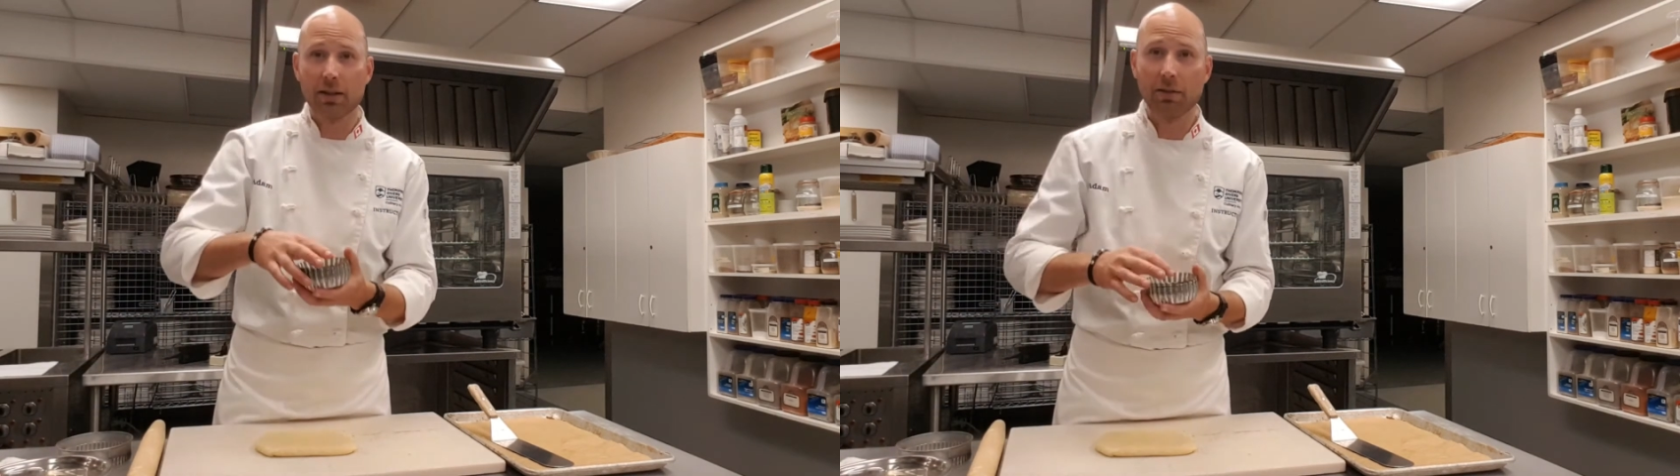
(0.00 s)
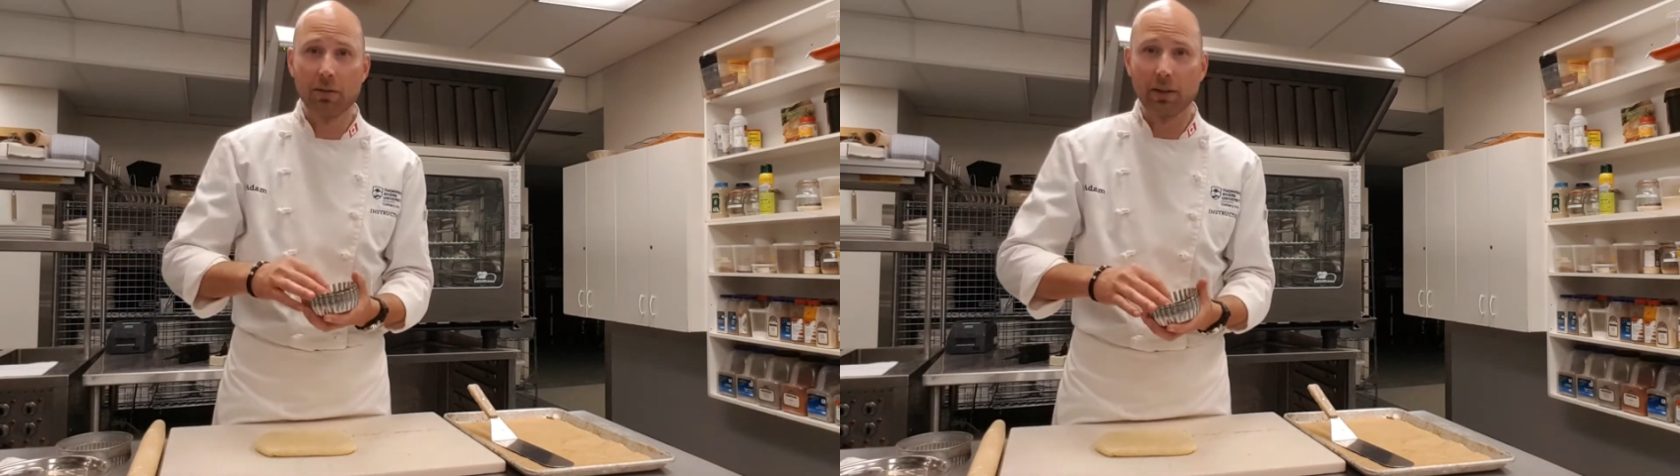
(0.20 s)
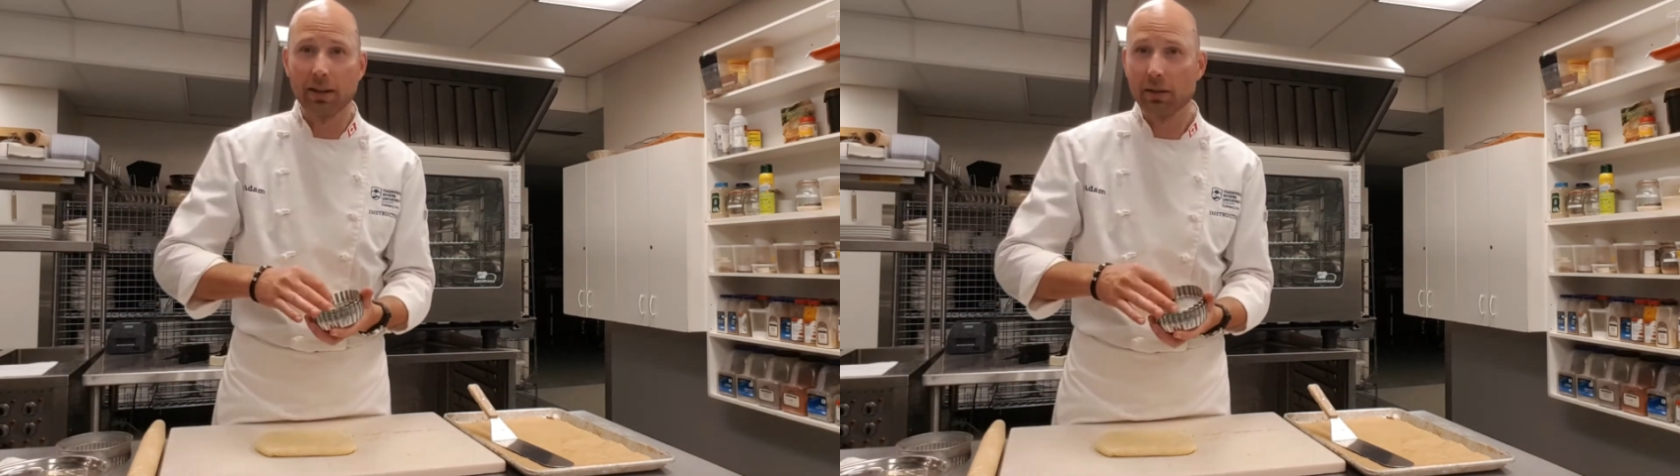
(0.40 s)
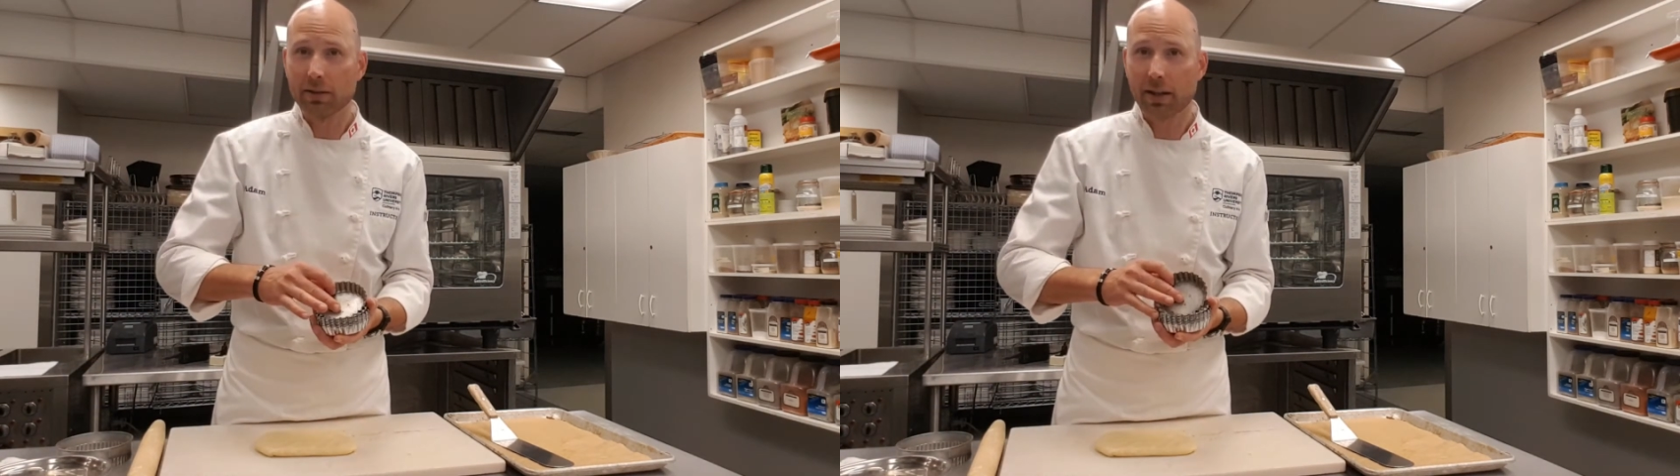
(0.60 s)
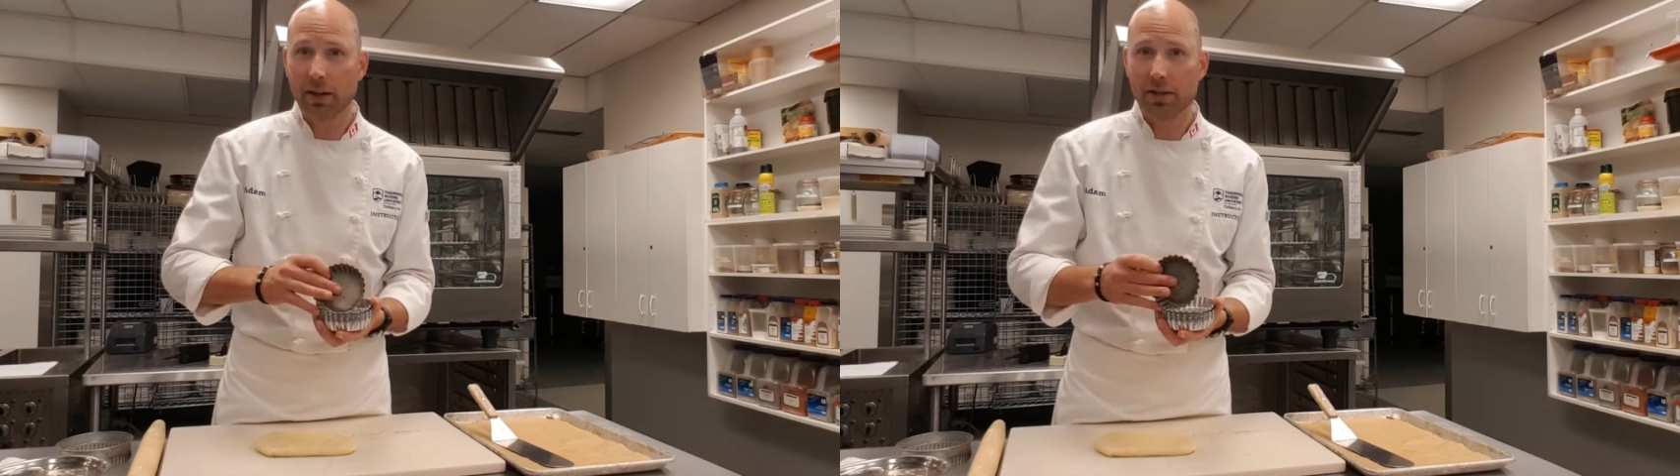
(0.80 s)
do
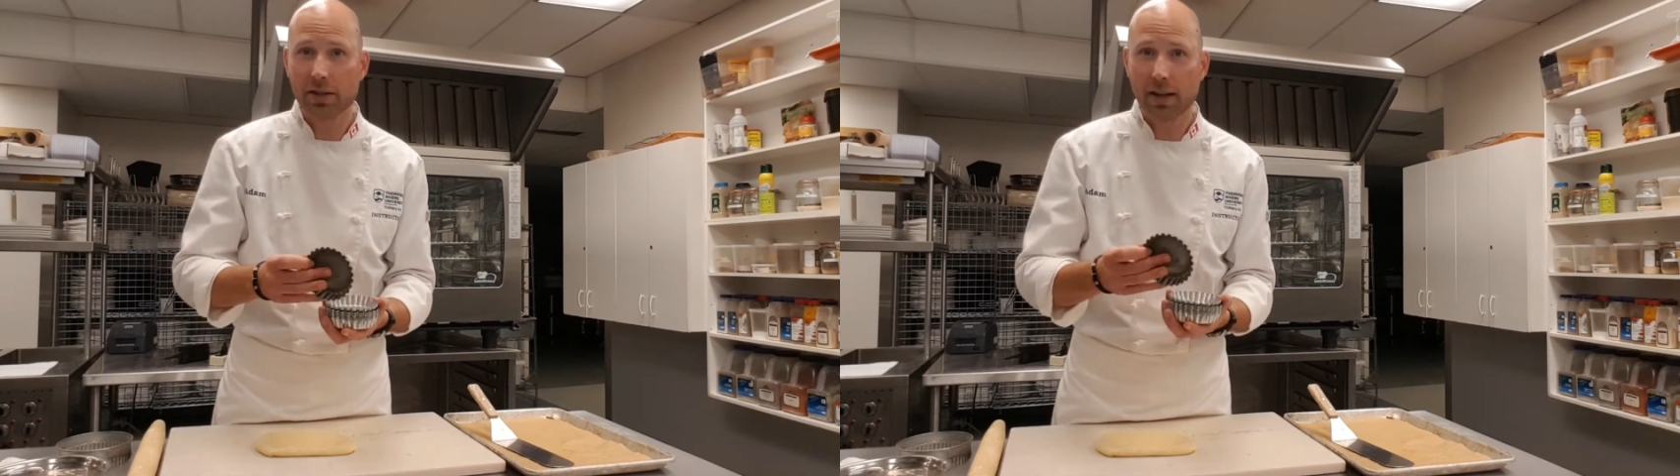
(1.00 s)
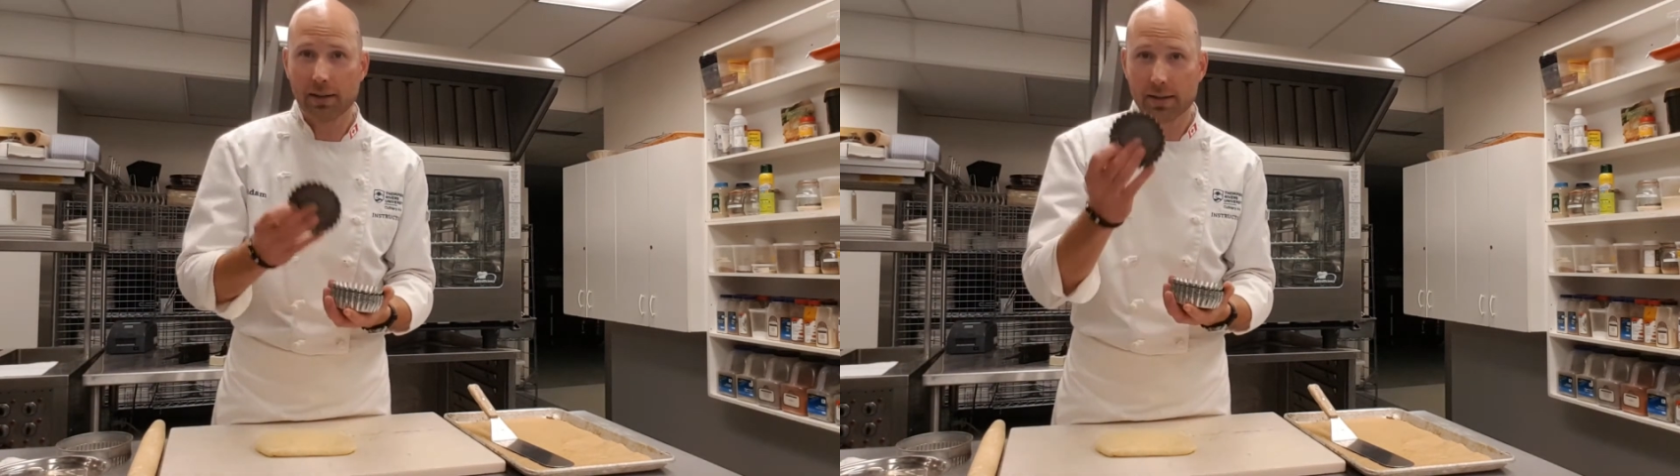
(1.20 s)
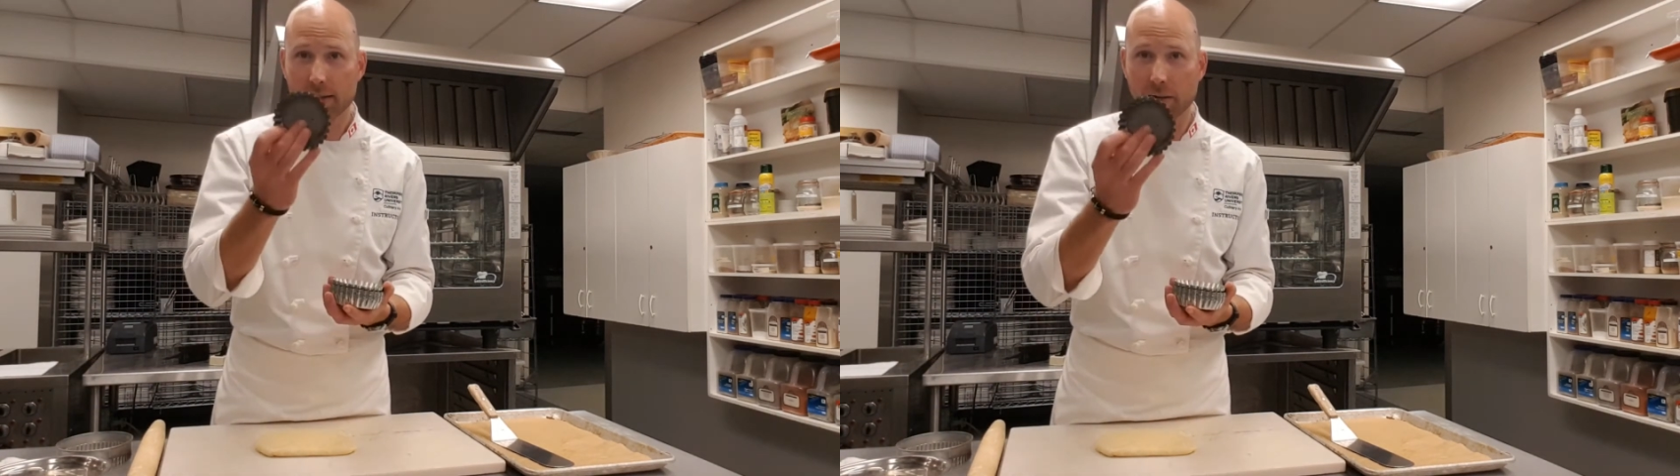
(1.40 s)
little tart shells